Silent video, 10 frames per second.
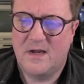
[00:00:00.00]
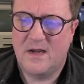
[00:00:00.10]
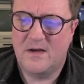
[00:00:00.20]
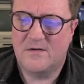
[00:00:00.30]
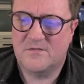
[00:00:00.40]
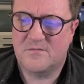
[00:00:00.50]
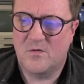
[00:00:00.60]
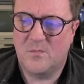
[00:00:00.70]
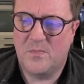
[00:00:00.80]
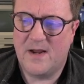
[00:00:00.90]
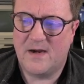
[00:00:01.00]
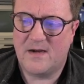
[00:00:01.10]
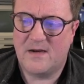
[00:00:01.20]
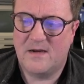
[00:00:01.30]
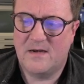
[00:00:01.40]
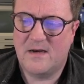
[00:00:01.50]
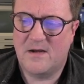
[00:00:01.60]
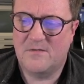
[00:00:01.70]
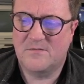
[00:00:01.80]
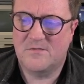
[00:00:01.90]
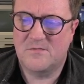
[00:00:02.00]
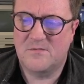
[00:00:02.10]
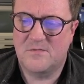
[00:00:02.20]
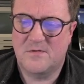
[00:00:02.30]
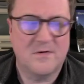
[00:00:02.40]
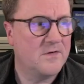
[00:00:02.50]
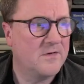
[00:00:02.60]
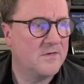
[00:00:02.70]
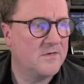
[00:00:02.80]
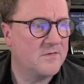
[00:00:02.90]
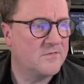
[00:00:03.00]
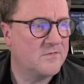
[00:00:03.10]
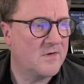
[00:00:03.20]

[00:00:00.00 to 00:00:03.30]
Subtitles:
and scroll back down to